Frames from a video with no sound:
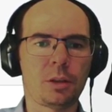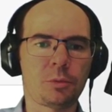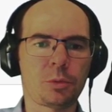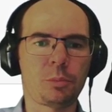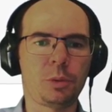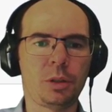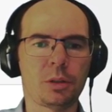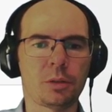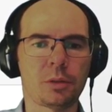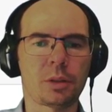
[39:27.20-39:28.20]
be
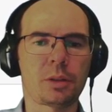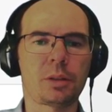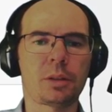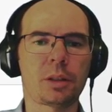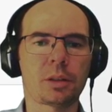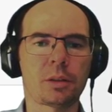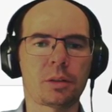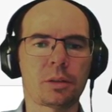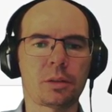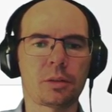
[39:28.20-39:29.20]
on the
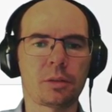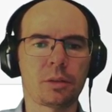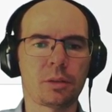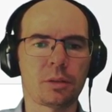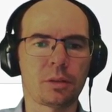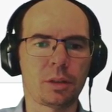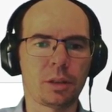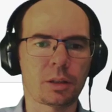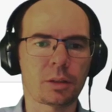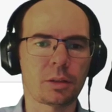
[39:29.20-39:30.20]
second
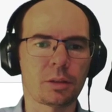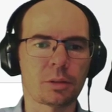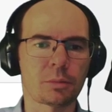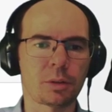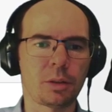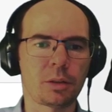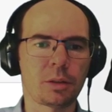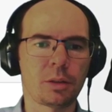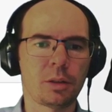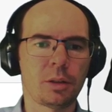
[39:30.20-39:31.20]
axis, right?
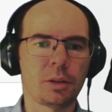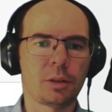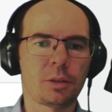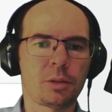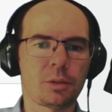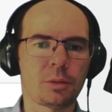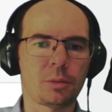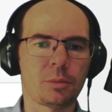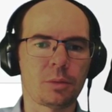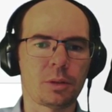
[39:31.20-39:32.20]

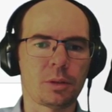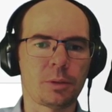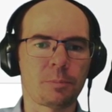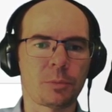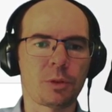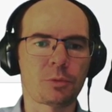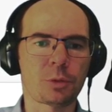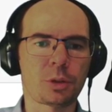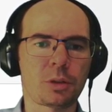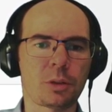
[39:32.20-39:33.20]
So the
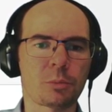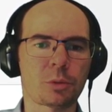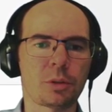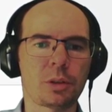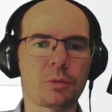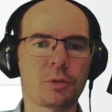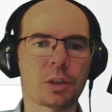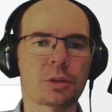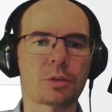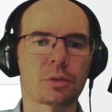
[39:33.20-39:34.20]
first number in this
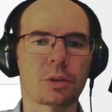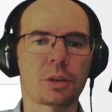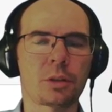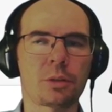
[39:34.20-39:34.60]
vector has to